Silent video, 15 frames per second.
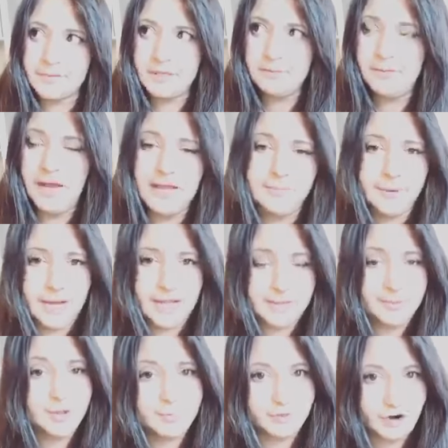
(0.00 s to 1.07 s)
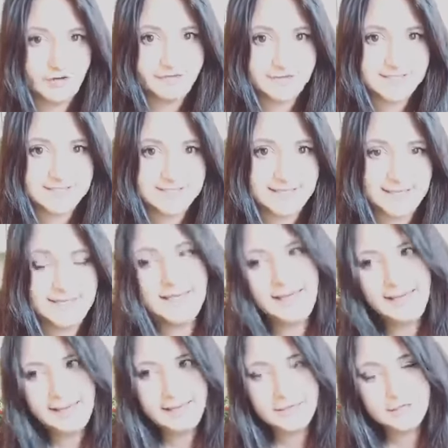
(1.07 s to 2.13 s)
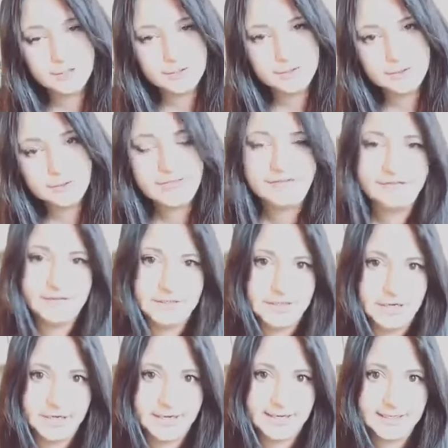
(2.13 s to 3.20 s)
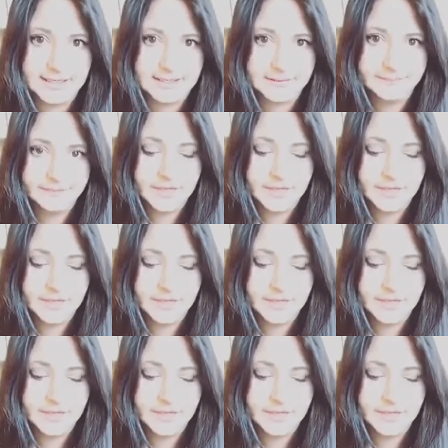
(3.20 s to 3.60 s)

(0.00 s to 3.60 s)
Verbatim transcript: my Bible prophecy angle, if you like,